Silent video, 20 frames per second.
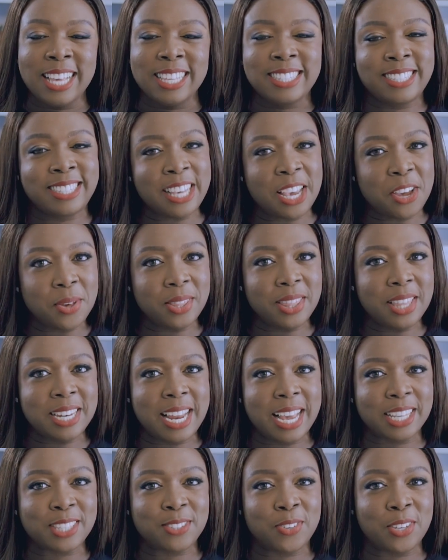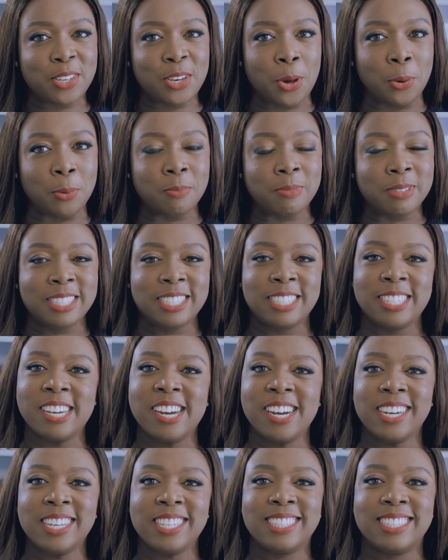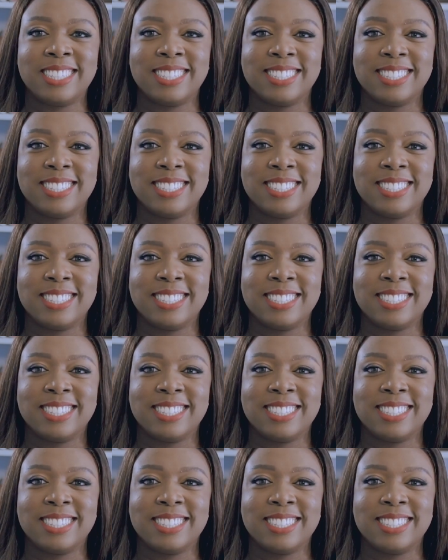See you in the next video. Cheers!